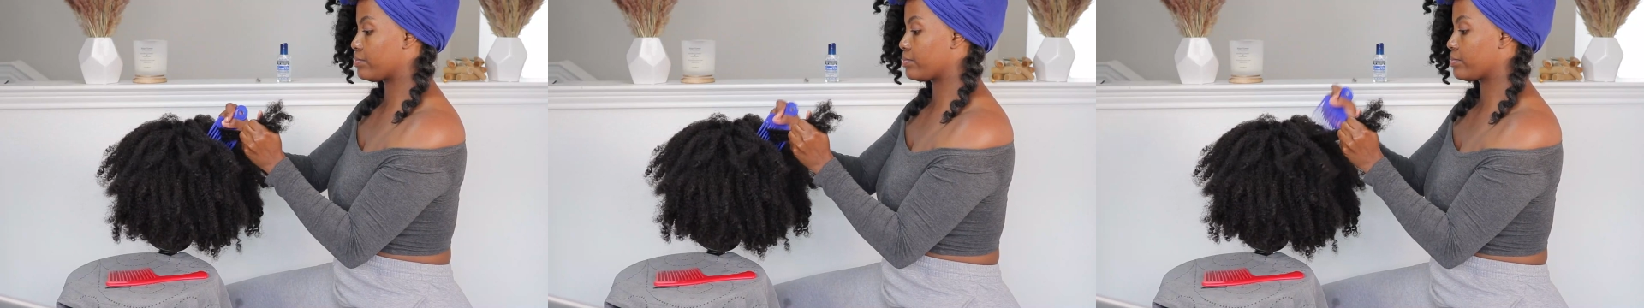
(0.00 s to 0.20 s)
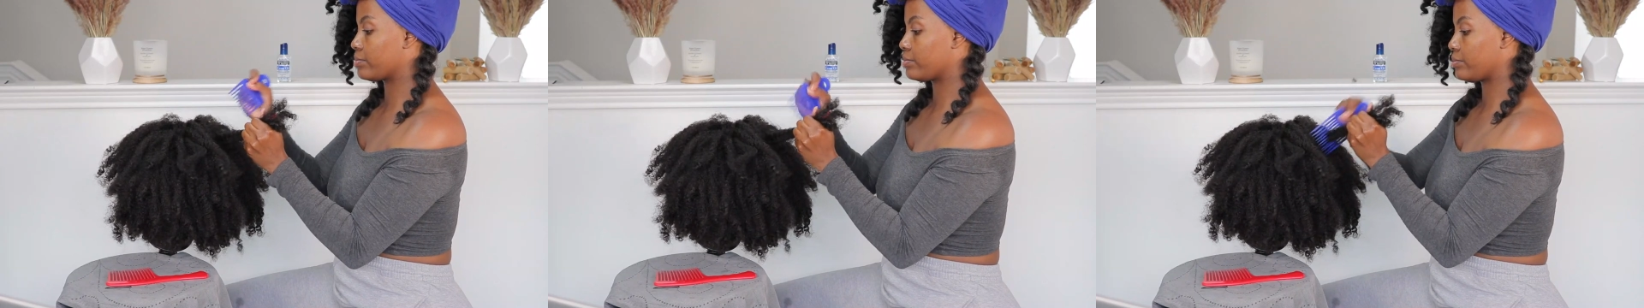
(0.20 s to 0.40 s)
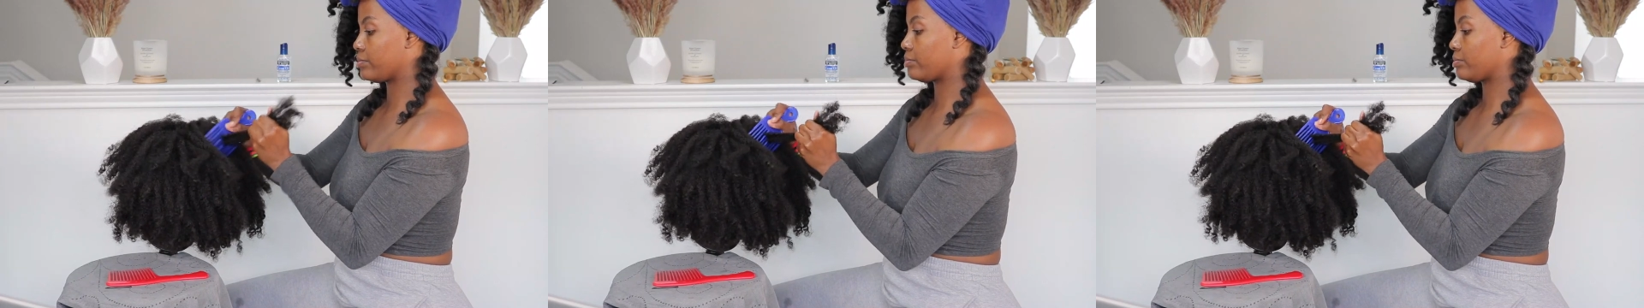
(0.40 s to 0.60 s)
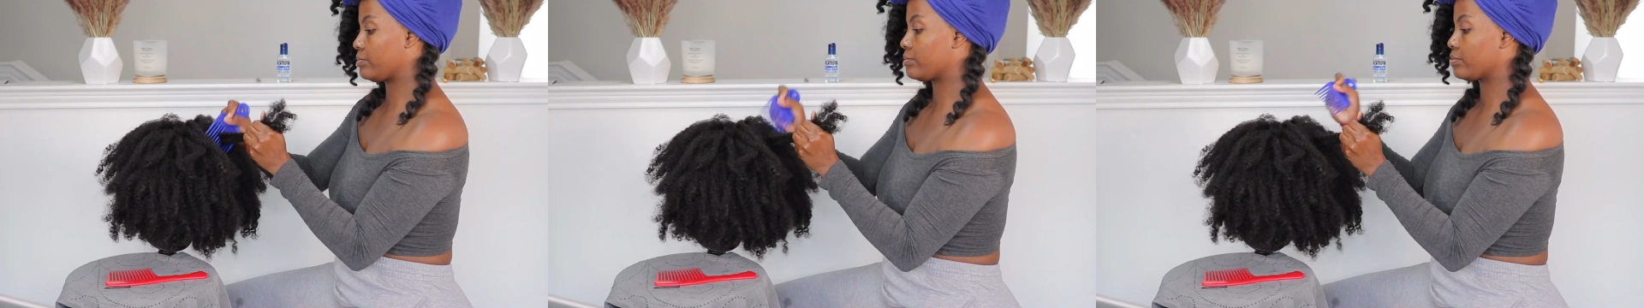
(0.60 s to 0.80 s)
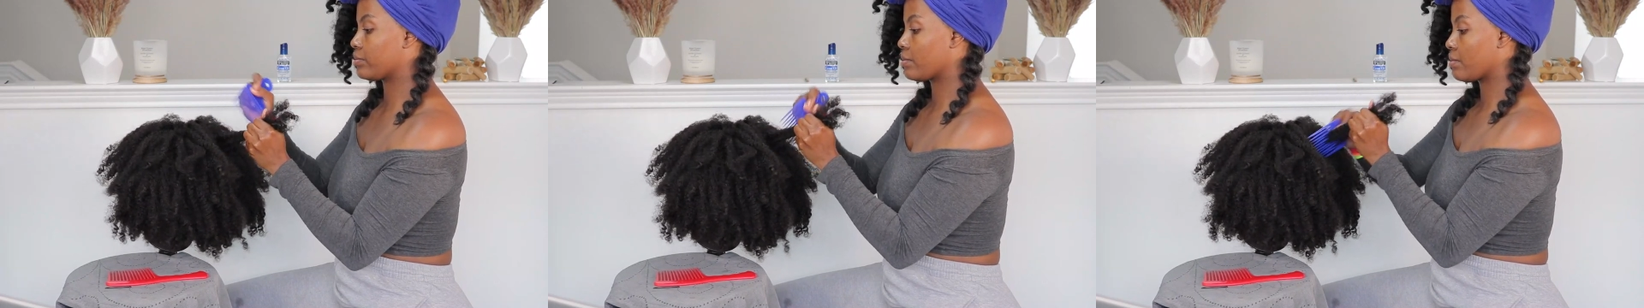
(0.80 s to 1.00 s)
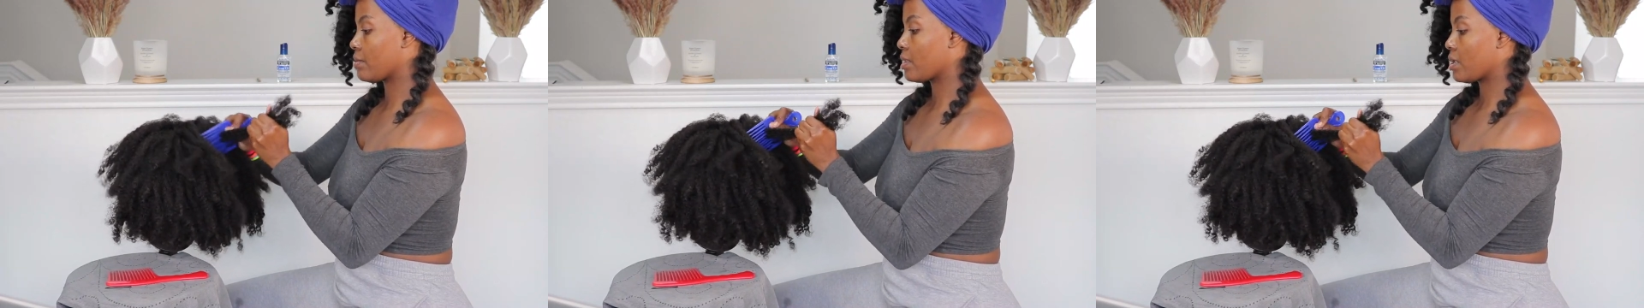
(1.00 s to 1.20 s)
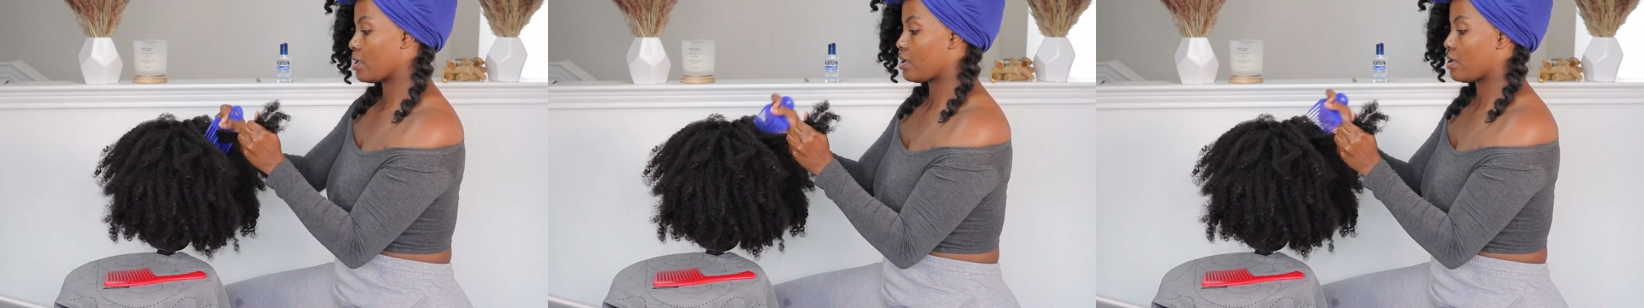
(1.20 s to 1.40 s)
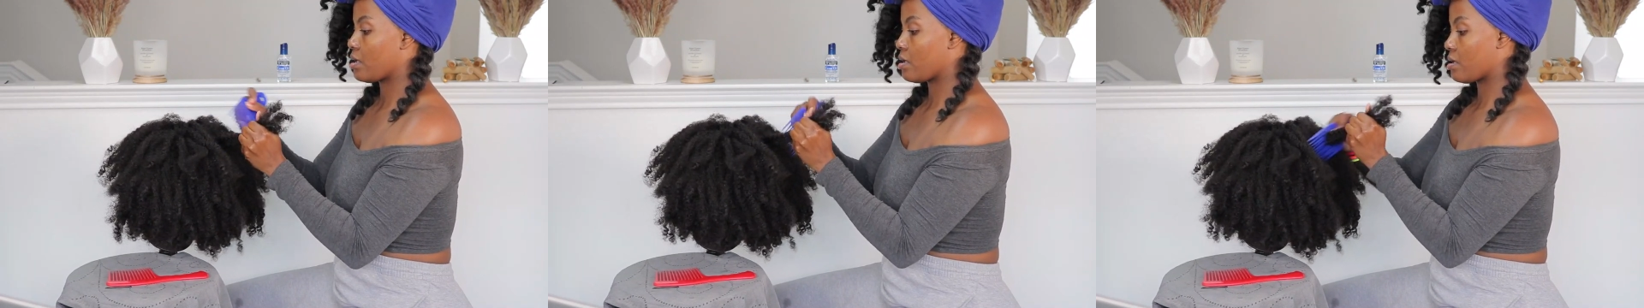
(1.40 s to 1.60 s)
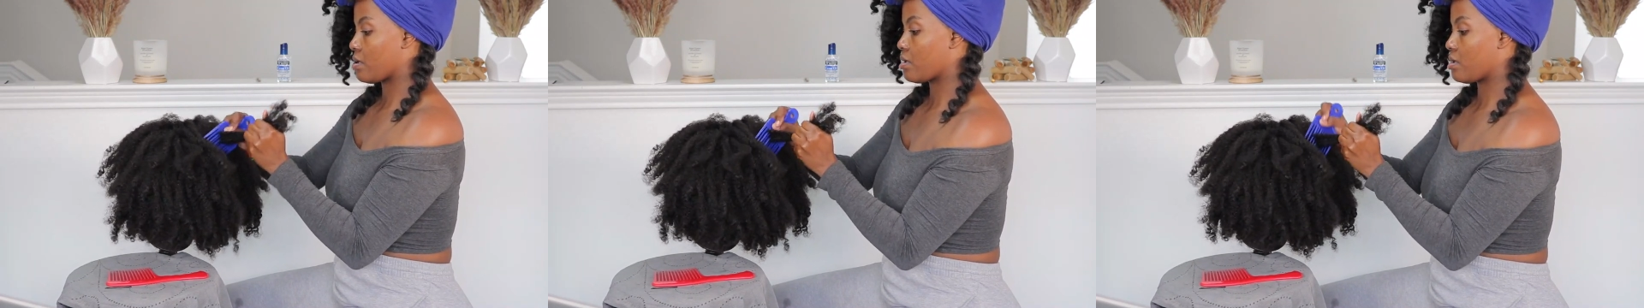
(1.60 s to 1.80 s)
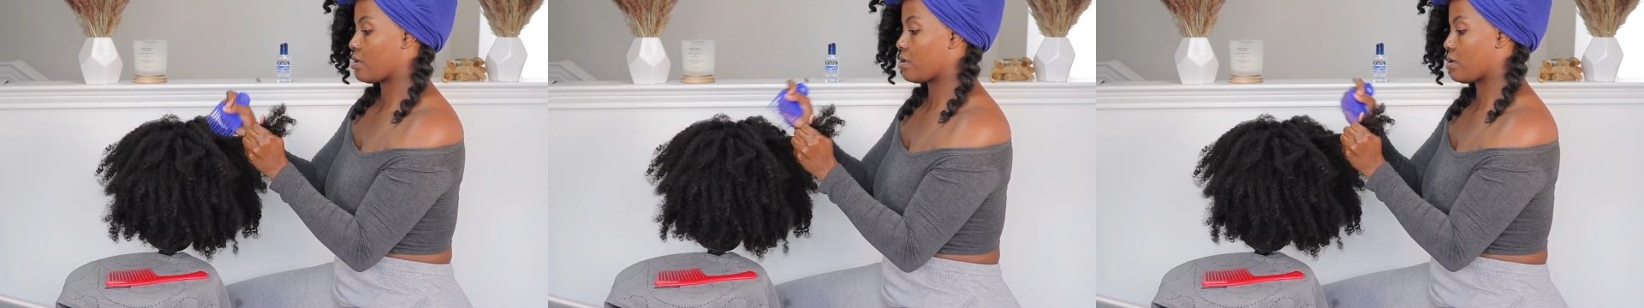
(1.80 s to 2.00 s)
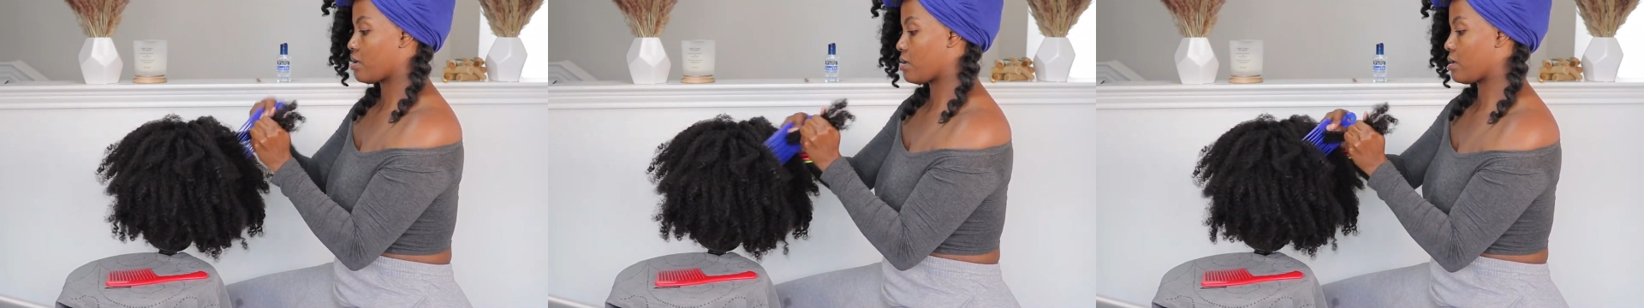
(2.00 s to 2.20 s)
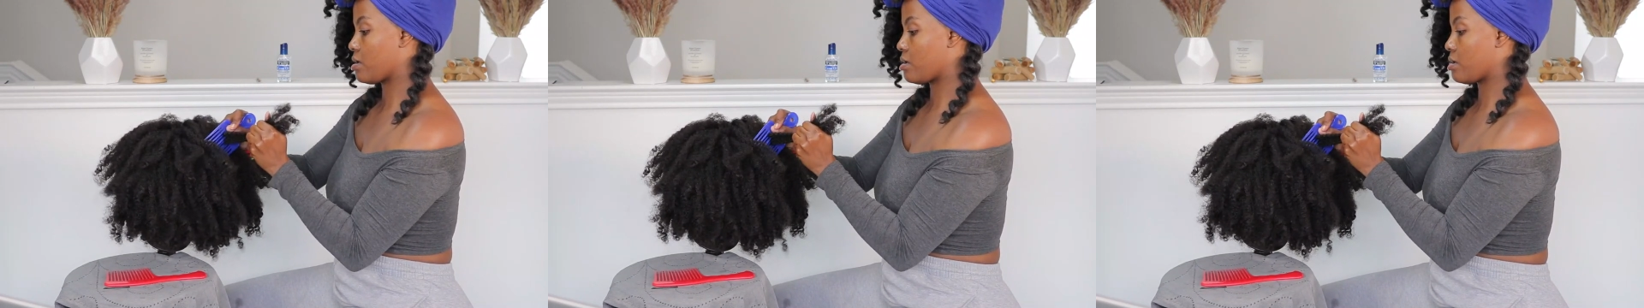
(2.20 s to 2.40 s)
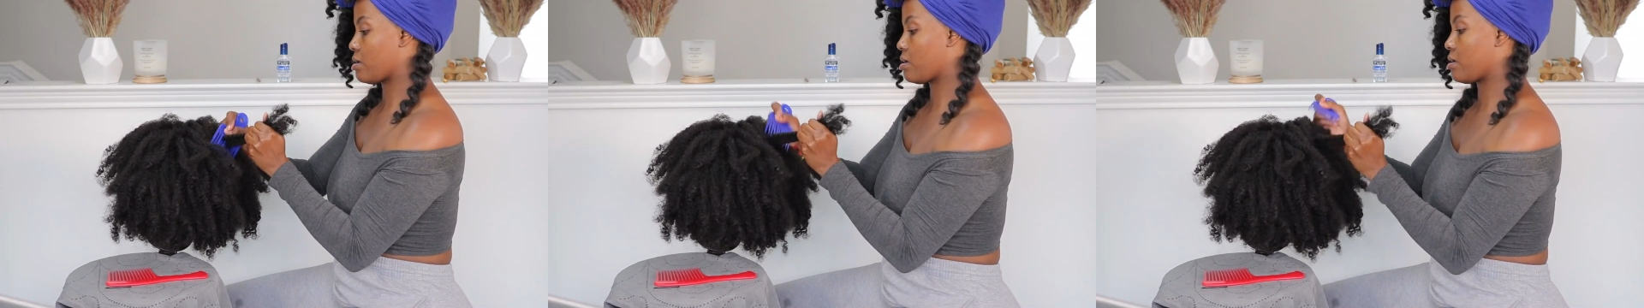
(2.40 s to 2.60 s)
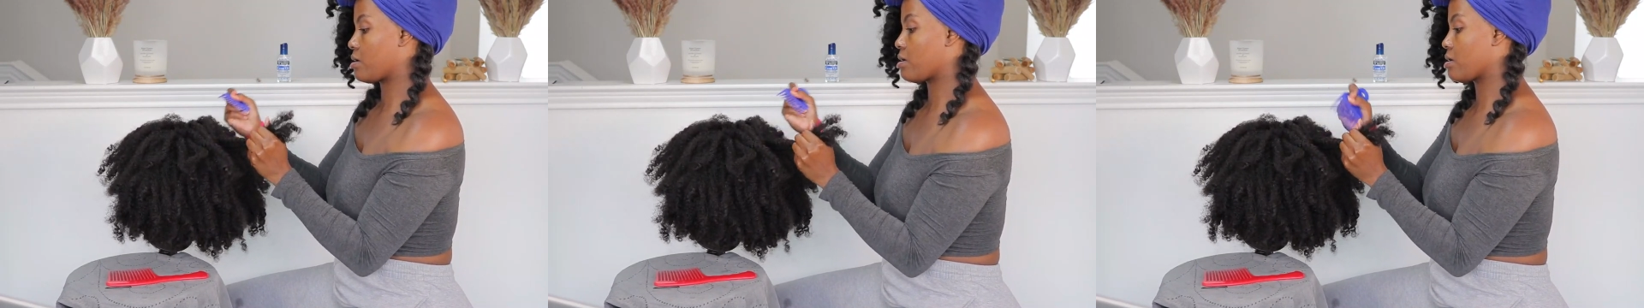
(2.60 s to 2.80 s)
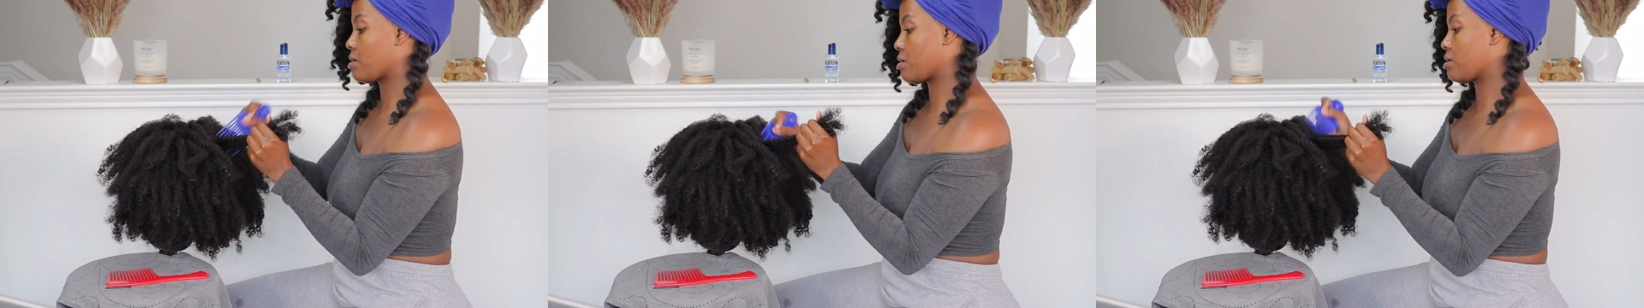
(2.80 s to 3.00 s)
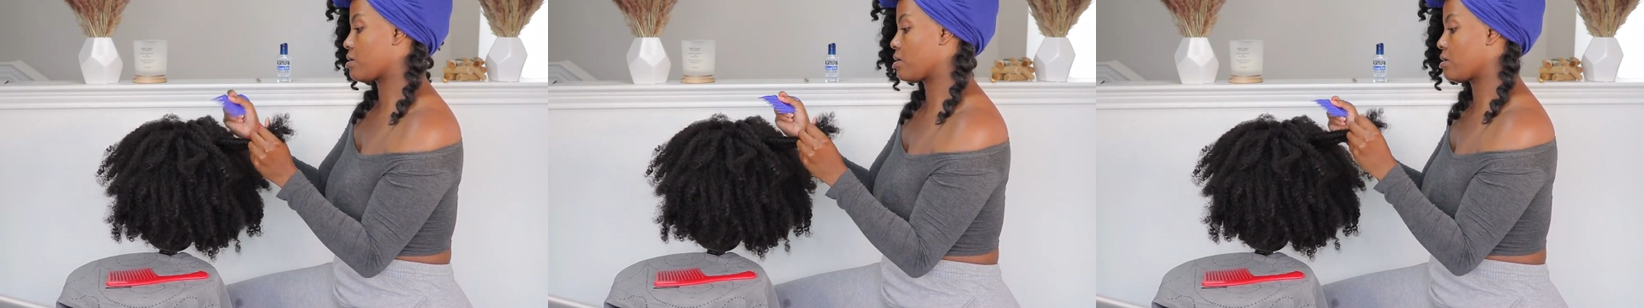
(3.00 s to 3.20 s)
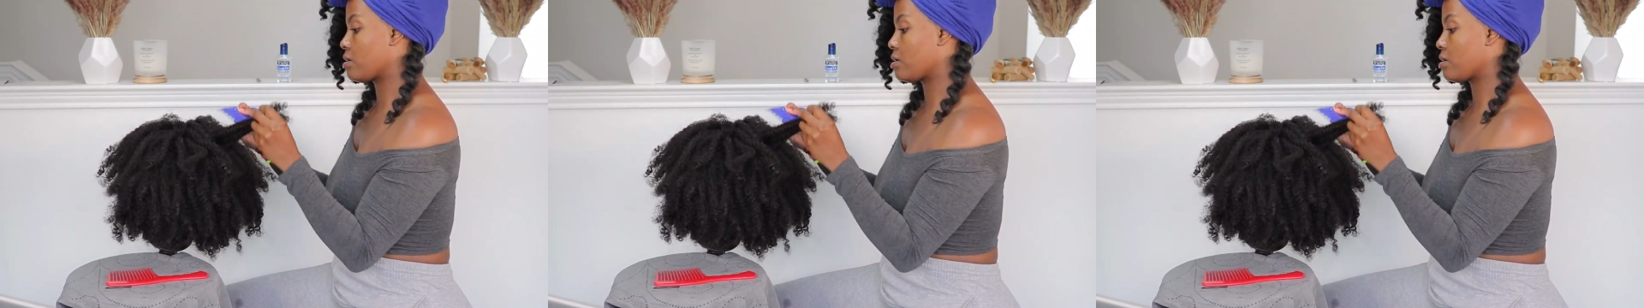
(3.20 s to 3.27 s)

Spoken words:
(no one is talking)